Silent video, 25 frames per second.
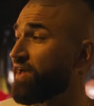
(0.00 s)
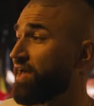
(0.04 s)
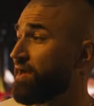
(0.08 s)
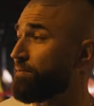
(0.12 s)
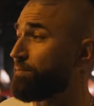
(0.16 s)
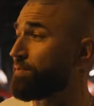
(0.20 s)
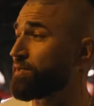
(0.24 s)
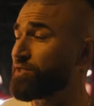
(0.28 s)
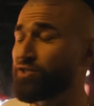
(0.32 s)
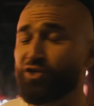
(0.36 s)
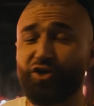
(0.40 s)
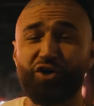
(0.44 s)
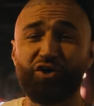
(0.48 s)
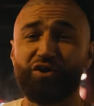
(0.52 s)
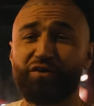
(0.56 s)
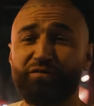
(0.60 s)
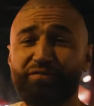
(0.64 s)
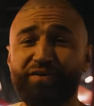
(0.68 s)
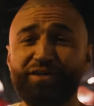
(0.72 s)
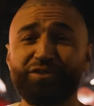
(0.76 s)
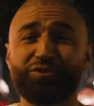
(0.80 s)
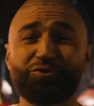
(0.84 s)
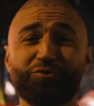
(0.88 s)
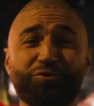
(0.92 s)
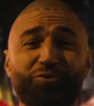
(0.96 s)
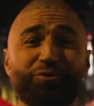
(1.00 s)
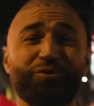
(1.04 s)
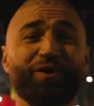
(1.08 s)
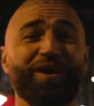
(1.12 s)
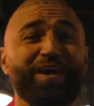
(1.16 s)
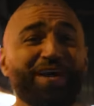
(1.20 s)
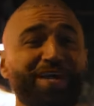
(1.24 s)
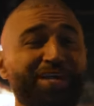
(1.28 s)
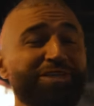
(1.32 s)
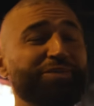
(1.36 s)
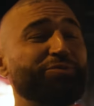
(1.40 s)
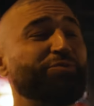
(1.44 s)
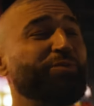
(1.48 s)
episode of It's All
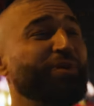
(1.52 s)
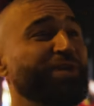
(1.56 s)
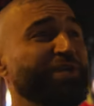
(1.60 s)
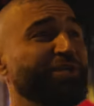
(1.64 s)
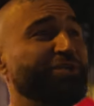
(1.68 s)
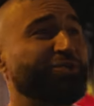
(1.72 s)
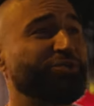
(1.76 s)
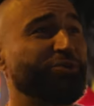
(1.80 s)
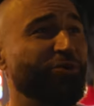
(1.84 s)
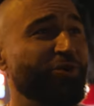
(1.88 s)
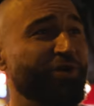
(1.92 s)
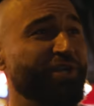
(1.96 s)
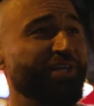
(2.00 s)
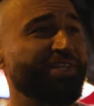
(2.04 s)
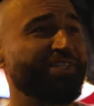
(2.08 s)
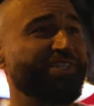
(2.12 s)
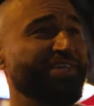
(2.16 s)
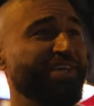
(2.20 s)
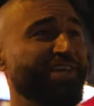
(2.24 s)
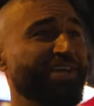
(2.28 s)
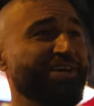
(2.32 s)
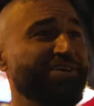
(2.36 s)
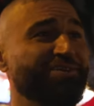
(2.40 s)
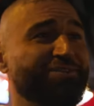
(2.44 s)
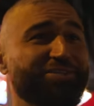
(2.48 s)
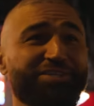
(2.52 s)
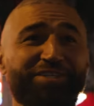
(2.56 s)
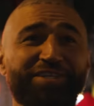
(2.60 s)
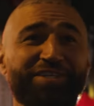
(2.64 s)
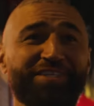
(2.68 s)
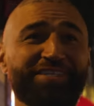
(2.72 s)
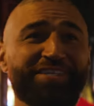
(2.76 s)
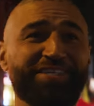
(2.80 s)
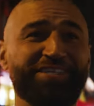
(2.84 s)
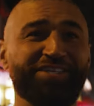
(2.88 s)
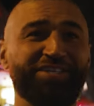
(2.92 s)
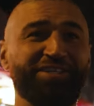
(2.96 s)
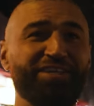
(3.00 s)
Eats. We're in Chinatown,
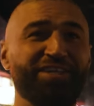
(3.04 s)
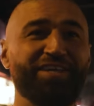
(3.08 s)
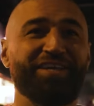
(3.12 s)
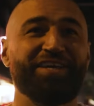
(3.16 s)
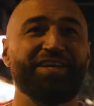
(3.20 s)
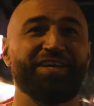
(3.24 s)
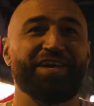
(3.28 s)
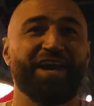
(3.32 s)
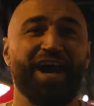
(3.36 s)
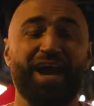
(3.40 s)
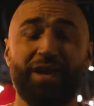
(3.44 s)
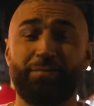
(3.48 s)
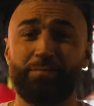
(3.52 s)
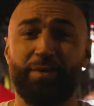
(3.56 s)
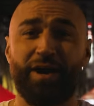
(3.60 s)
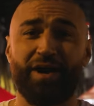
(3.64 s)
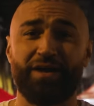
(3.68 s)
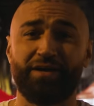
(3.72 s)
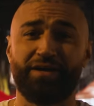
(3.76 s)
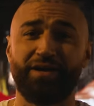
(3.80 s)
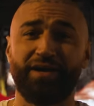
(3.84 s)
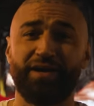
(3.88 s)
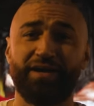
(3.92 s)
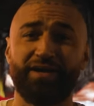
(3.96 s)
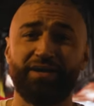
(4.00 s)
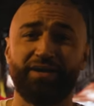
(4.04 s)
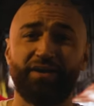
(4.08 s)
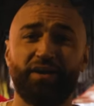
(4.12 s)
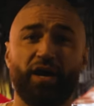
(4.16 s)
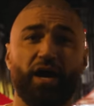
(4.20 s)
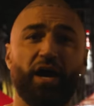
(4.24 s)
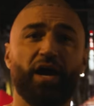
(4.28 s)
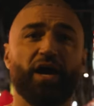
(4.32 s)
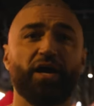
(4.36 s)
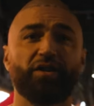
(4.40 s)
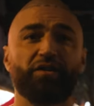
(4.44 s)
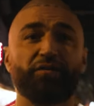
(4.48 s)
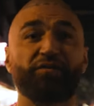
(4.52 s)
Sydney City. Haymarket,
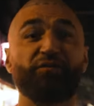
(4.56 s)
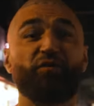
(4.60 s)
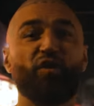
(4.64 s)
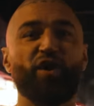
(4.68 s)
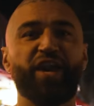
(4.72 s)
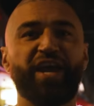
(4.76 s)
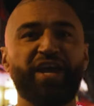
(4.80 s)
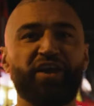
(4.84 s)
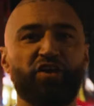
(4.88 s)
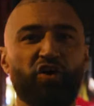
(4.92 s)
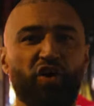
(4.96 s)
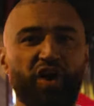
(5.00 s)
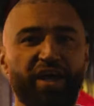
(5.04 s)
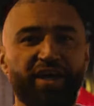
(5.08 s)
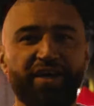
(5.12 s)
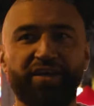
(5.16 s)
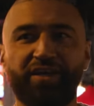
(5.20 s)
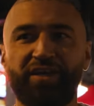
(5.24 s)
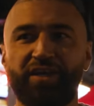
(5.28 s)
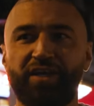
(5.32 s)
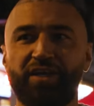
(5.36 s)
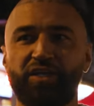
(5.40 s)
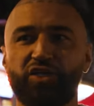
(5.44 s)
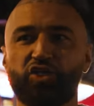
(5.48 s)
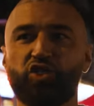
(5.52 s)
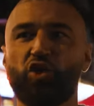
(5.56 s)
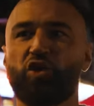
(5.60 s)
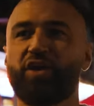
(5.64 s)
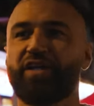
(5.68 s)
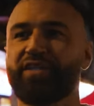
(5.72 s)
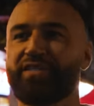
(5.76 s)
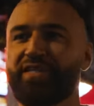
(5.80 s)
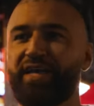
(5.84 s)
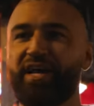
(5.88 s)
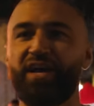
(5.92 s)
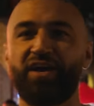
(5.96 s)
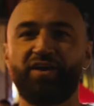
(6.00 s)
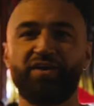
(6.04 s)
the Friday night.
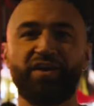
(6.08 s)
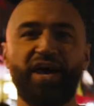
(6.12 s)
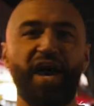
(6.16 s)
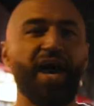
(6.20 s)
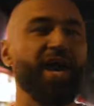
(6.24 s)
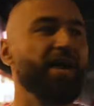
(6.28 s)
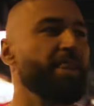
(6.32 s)
Chinatown,